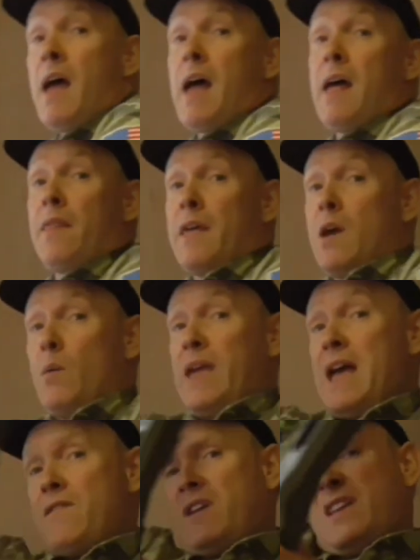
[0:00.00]
And there we
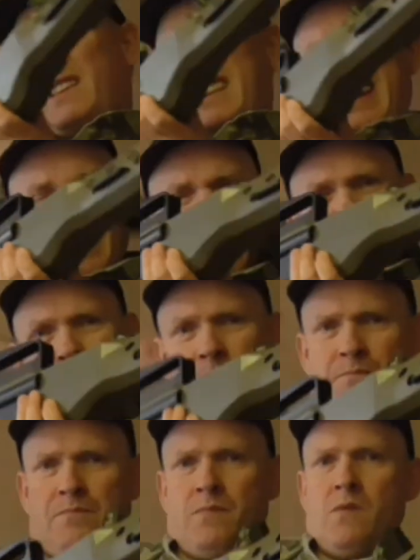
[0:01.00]
have it.
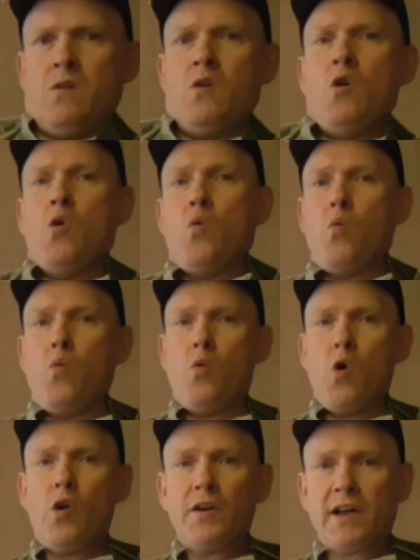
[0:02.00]

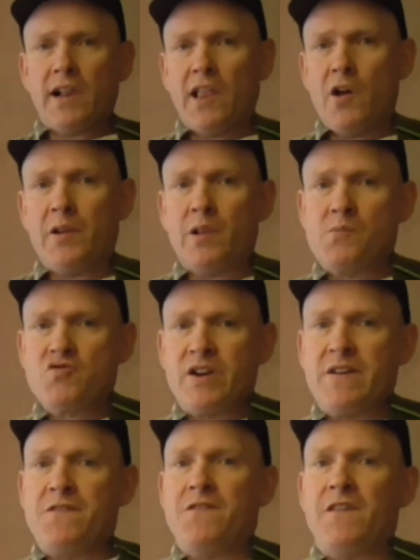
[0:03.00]
One Colonial
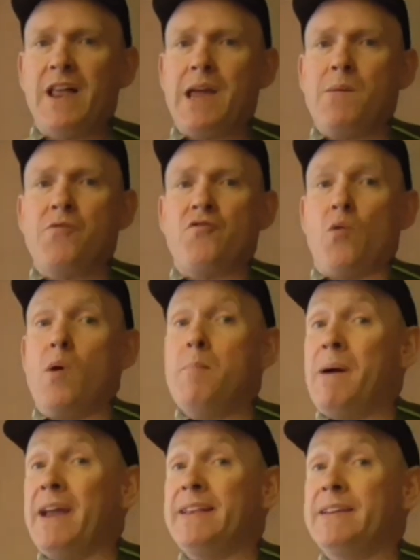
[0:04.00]
Marine
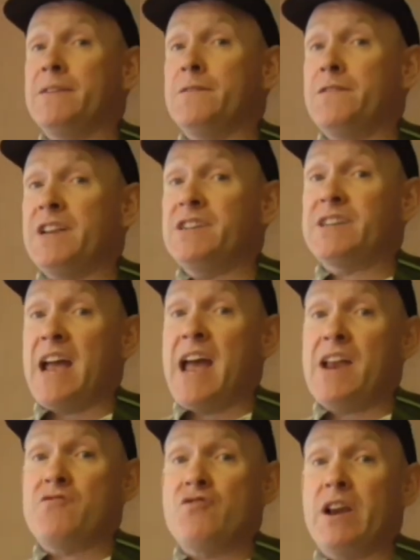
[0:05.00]
Flamethrower painted and finished
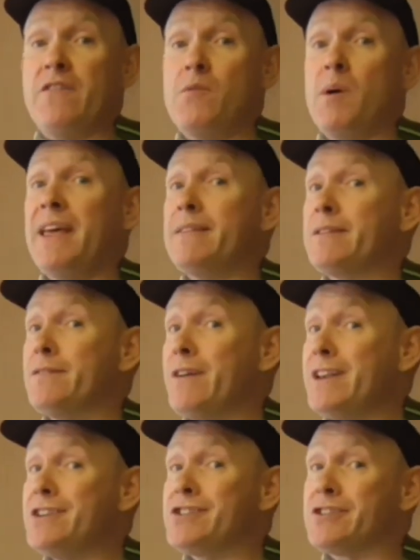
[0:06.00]
and ready for my next
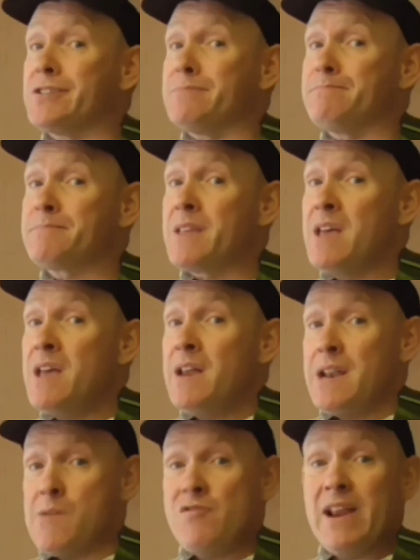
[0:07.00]
convention.
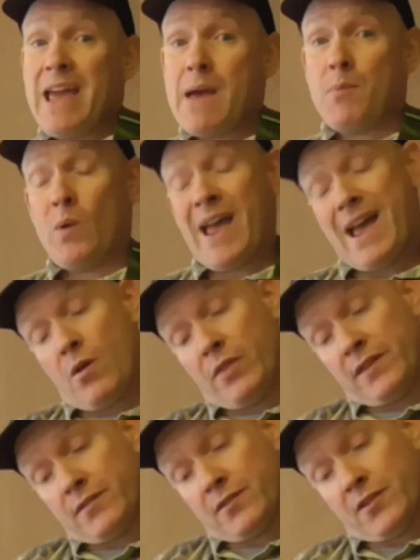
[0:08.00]
Now, I'm really happy with how
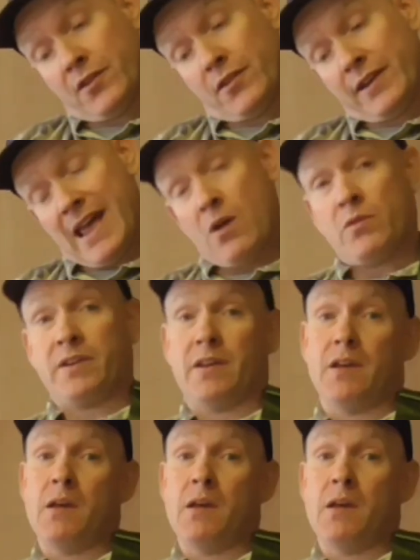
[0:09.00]
this has turned out.